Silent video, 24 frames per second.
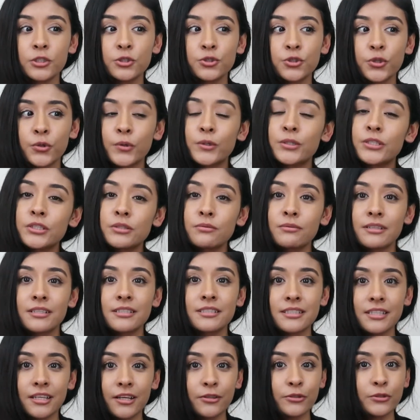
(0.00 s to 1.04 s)
so you just want to
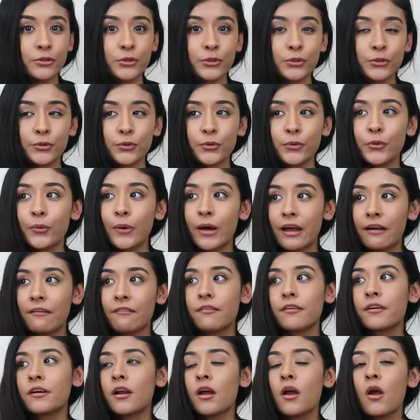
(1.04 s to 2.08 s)
sell to
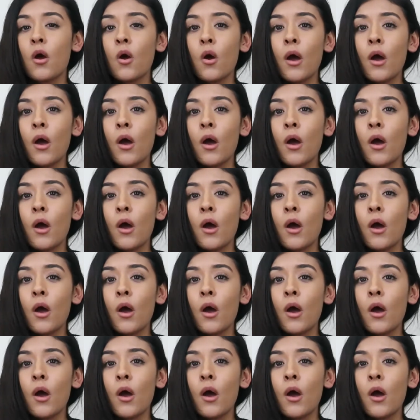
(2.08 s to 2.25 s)
whoever